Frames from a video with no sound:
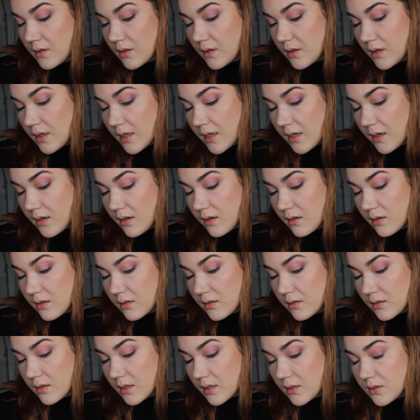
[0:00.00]
There.
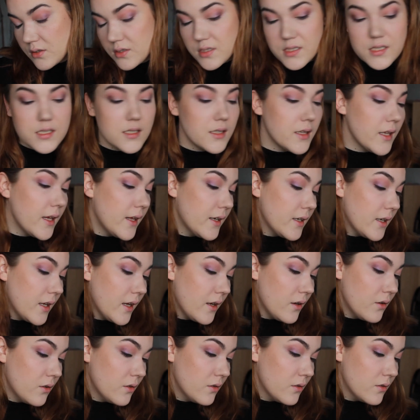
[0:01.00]
Can you see that
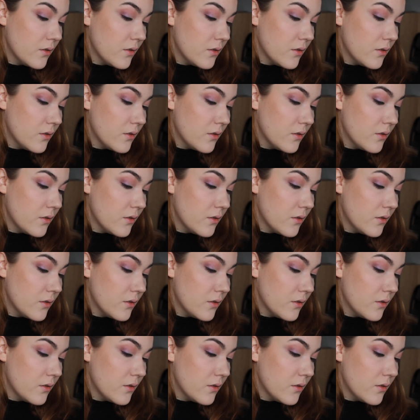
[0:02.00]
now?